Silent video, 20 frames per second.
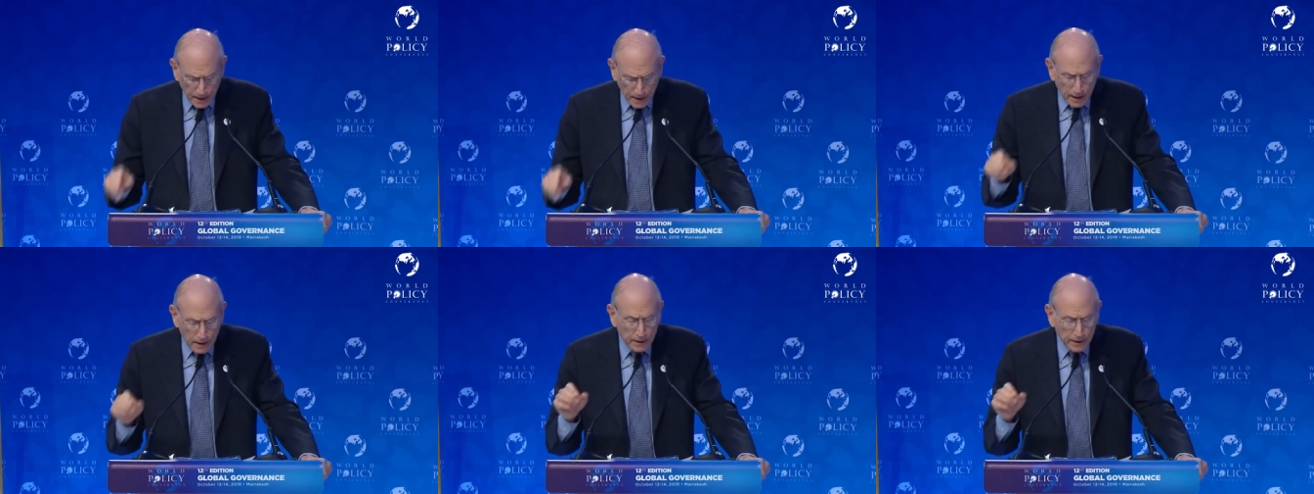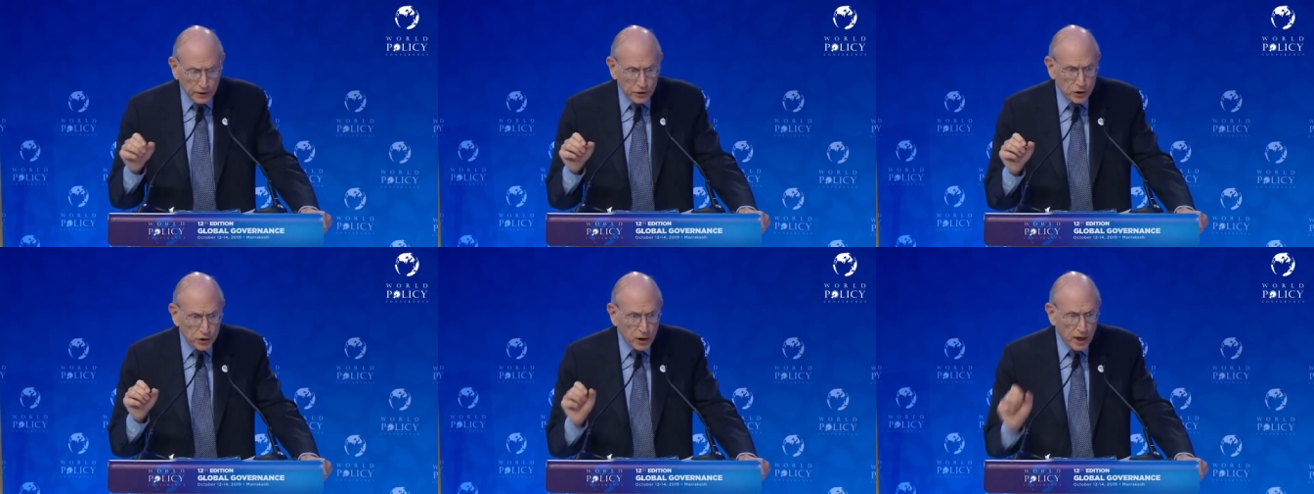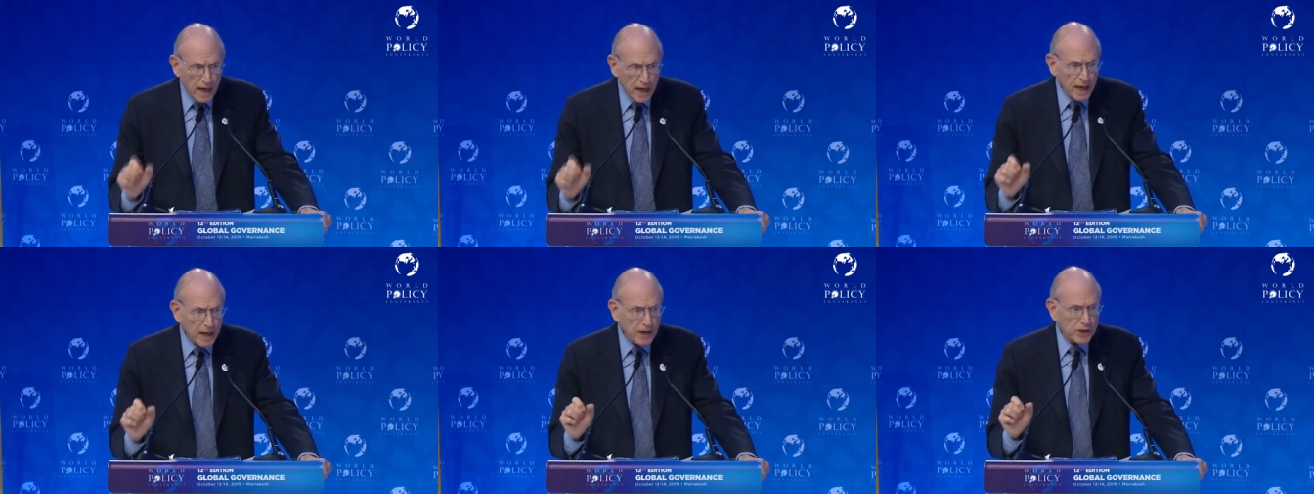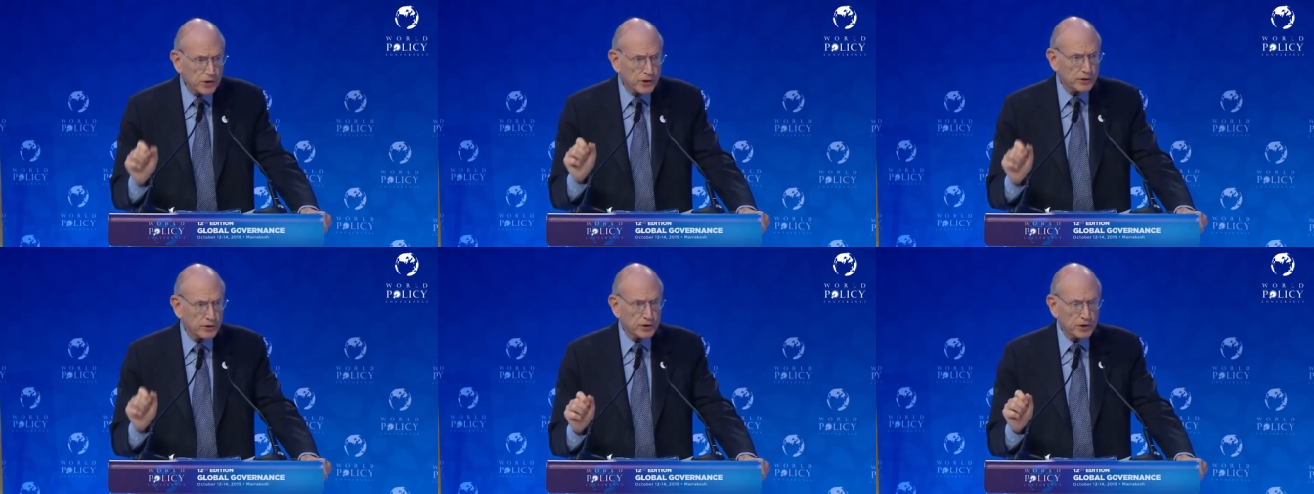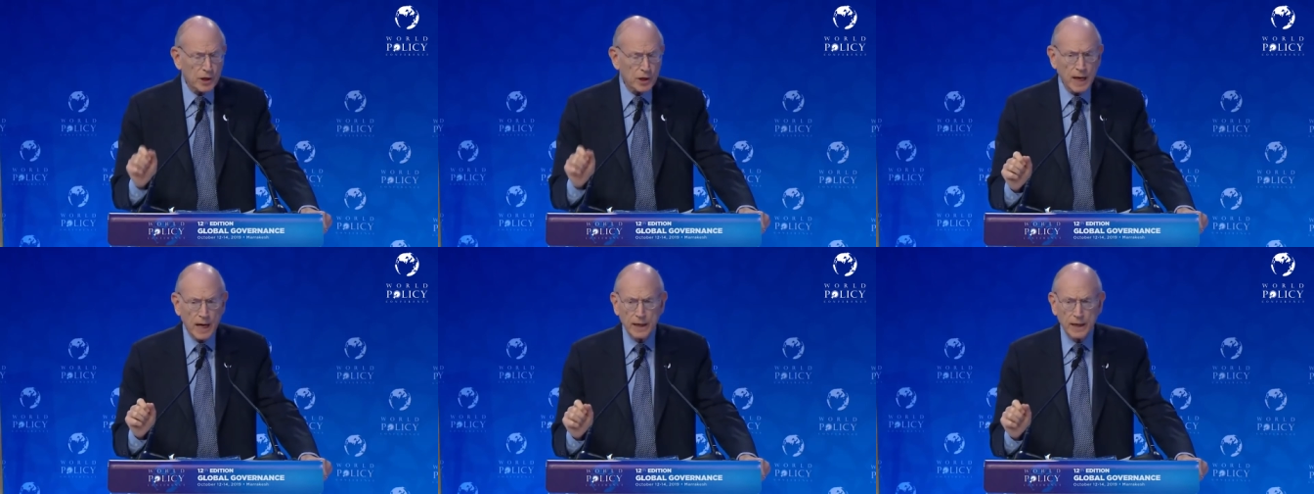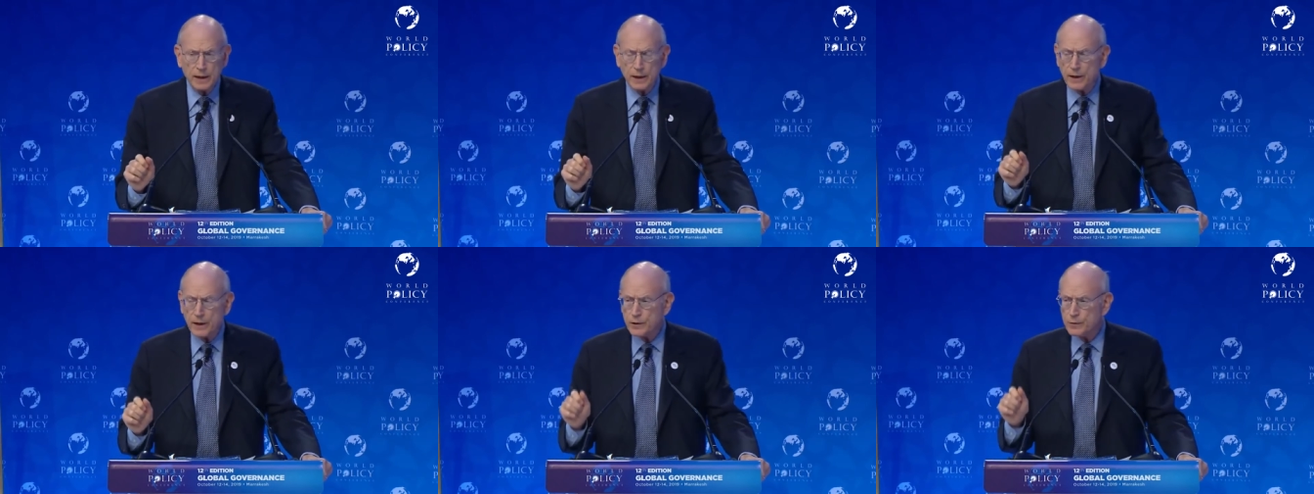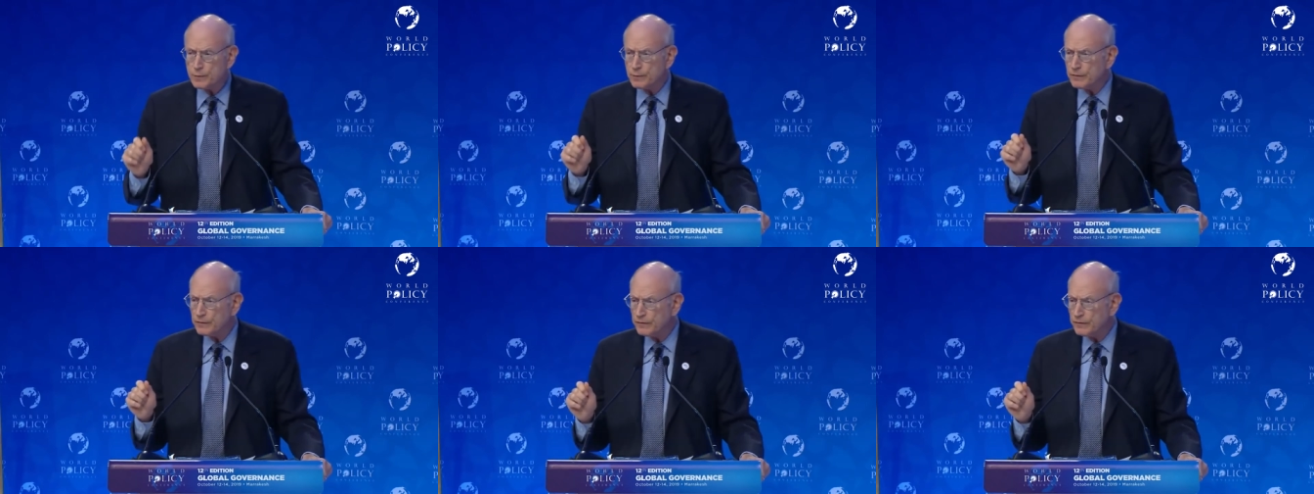The change in China is
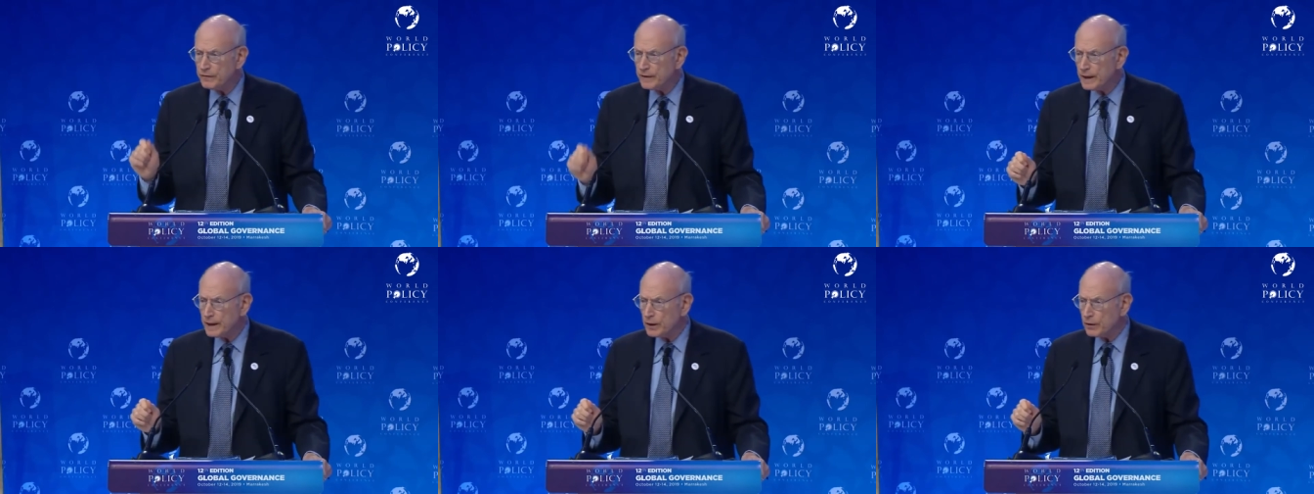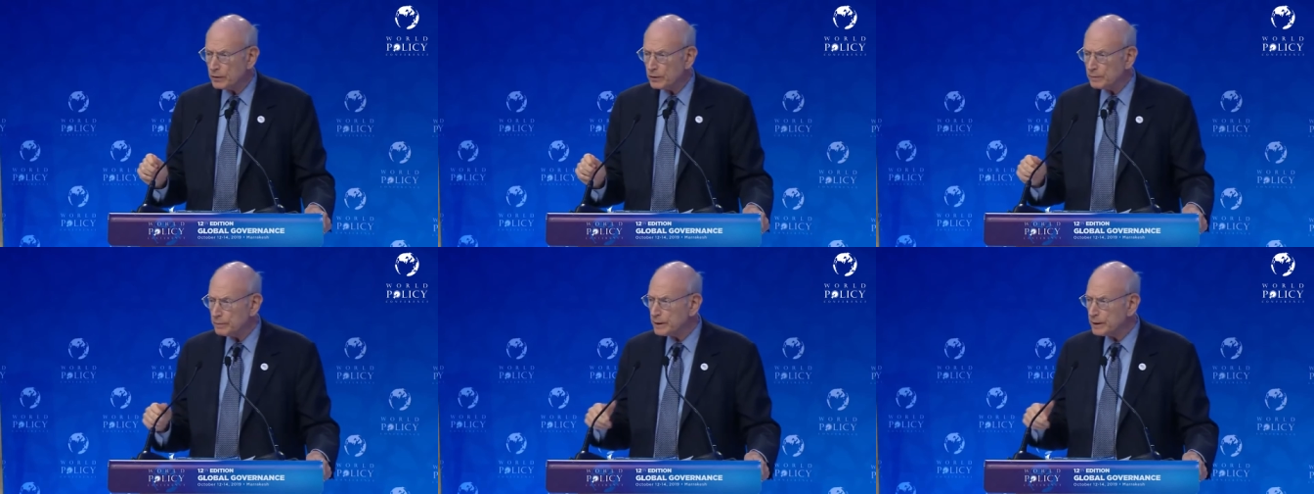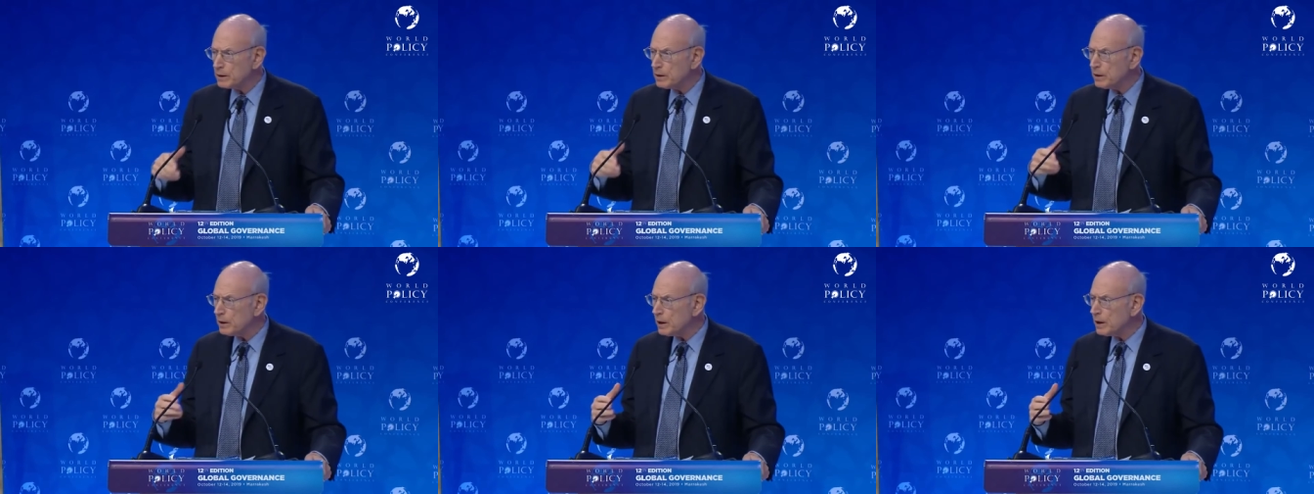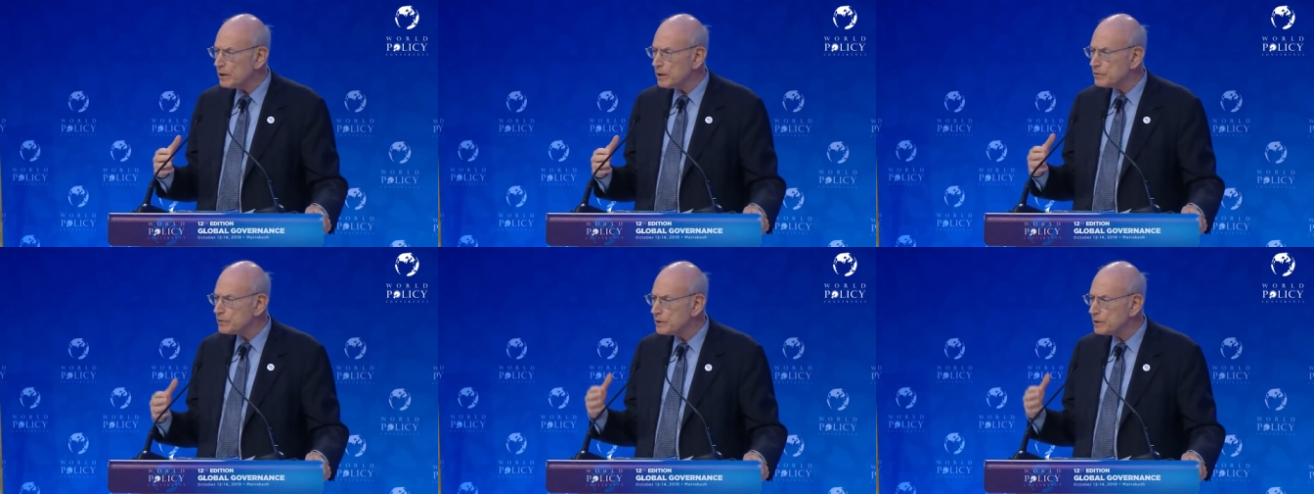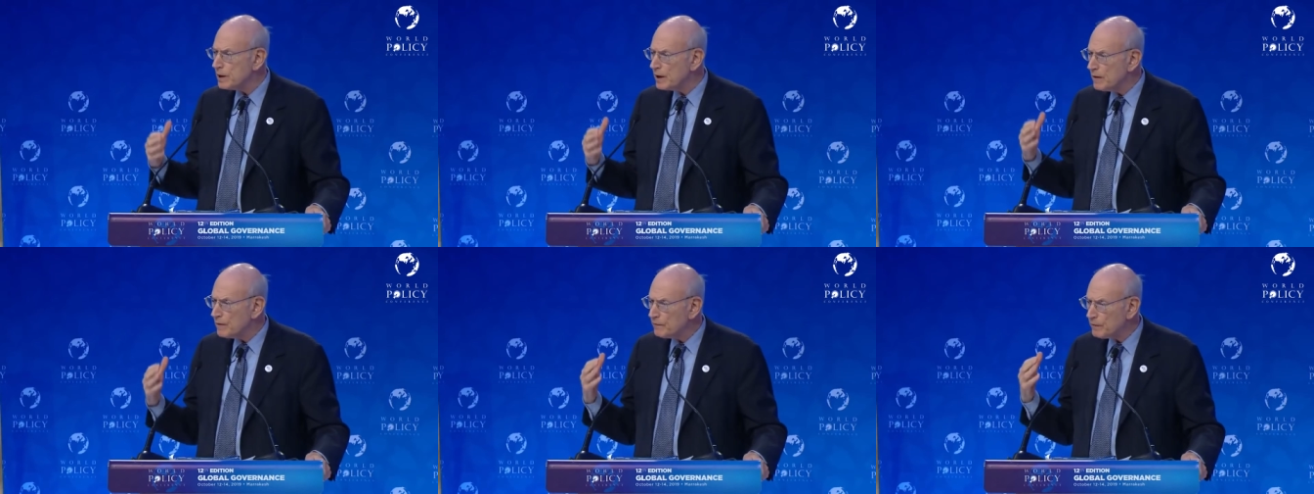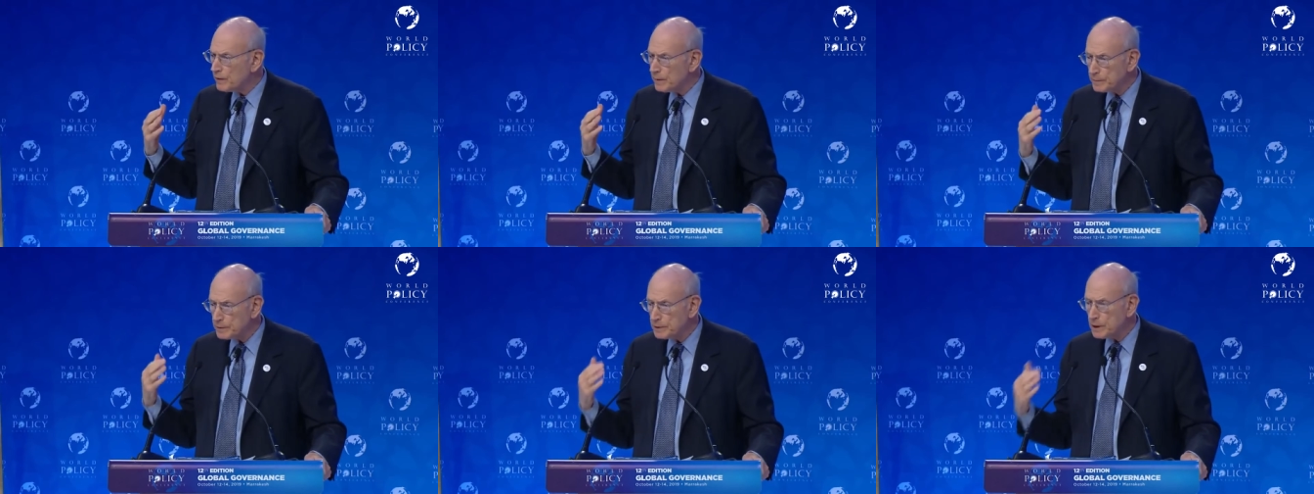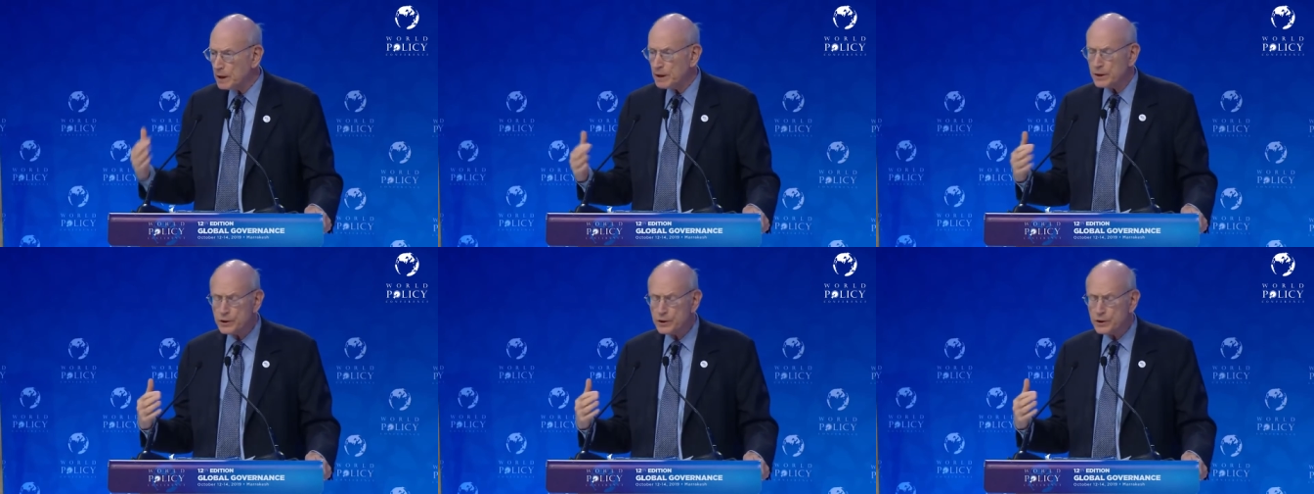profound because from Deng